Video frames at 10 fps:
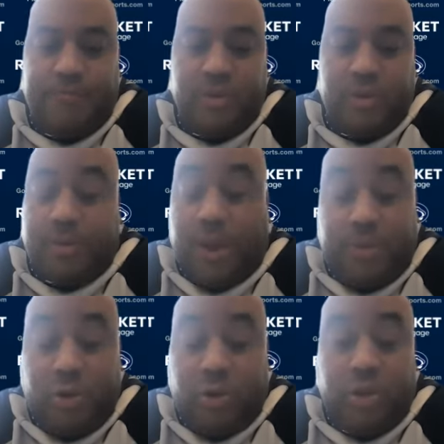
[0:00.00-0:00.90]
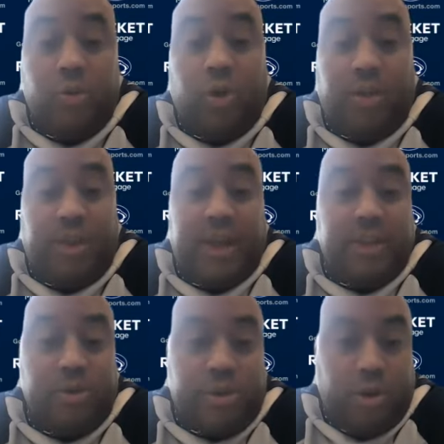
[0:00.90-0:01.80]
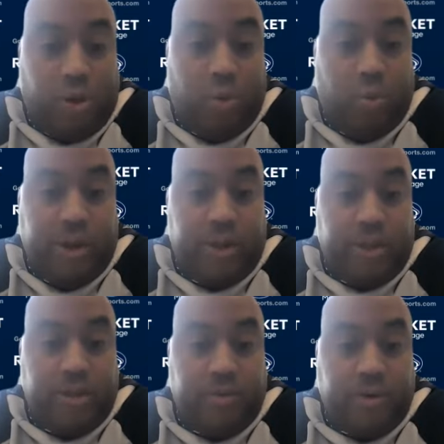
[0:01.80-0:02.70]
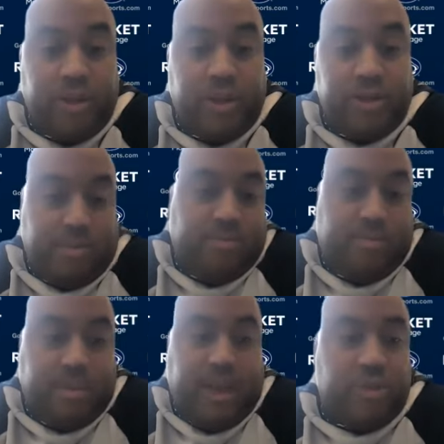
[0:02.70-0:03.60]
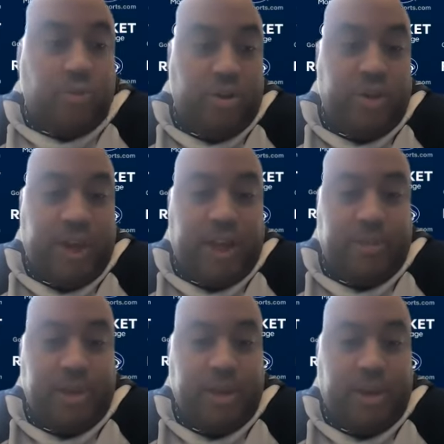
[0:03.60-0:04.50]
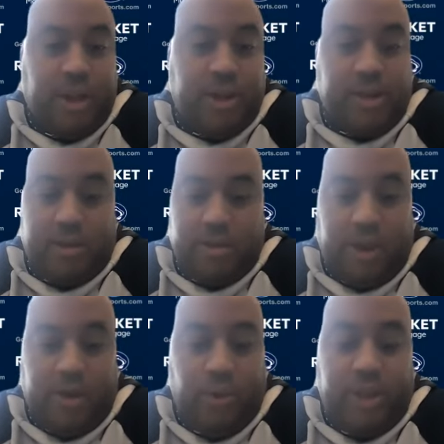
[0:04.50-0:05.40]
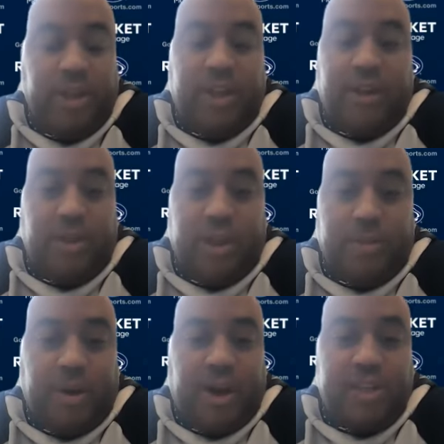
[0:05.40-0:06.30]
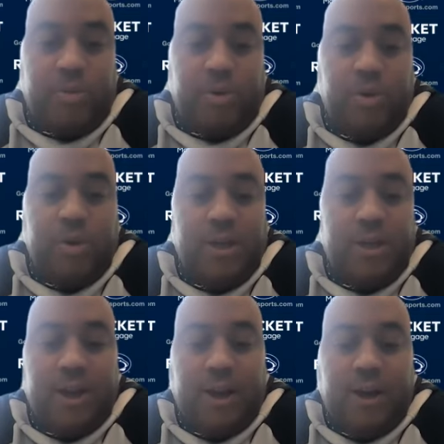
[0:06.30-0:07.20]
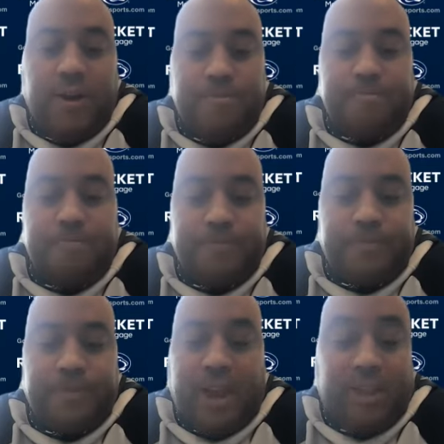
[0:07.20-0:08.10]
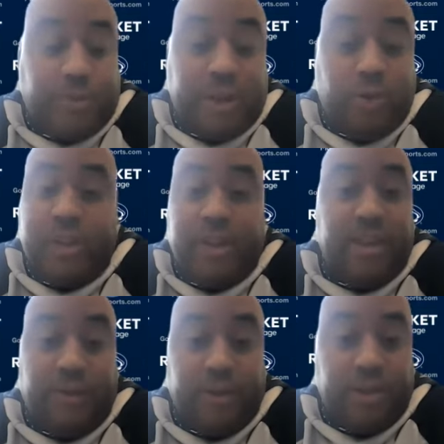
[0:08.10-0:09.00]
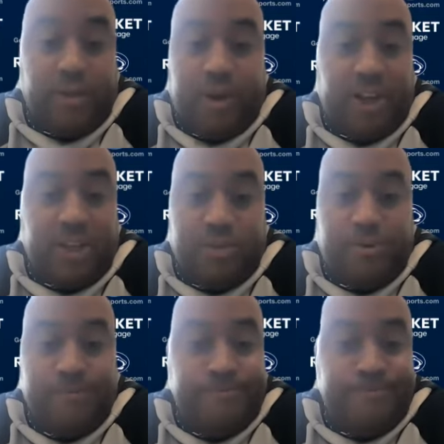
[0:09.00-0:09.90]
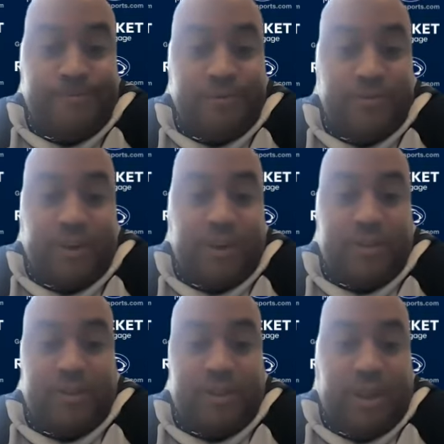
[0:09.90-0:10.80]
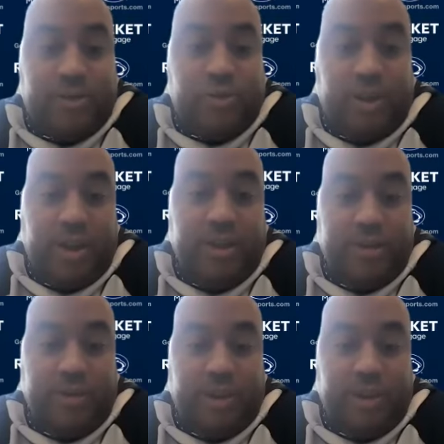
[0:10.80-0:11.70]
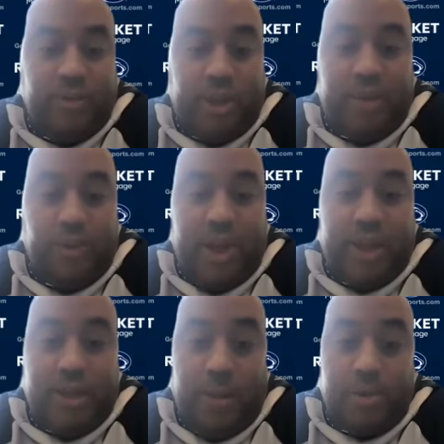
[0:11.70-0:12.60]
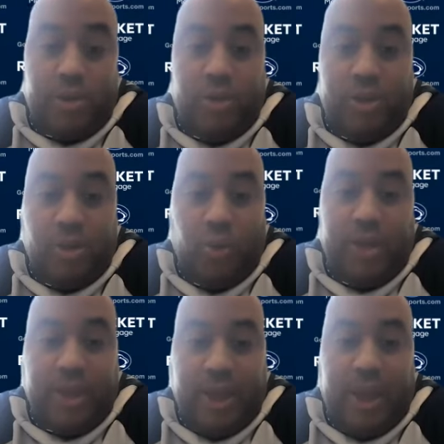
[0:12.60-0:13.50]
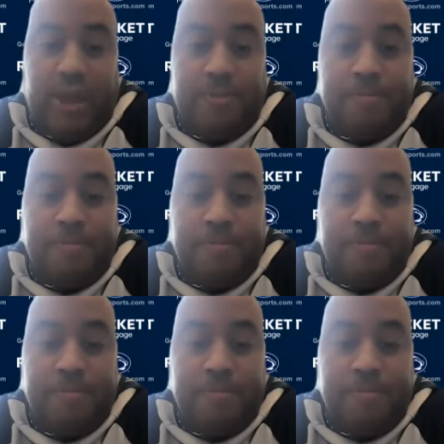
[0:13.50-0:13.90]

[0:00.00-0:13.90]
sometimes you can do all that and you still don't win, right? That's where you got to be like, hey, we did everything possible. I don't think we did everything possible, right, yesterday. And we had an opportunity to win the game.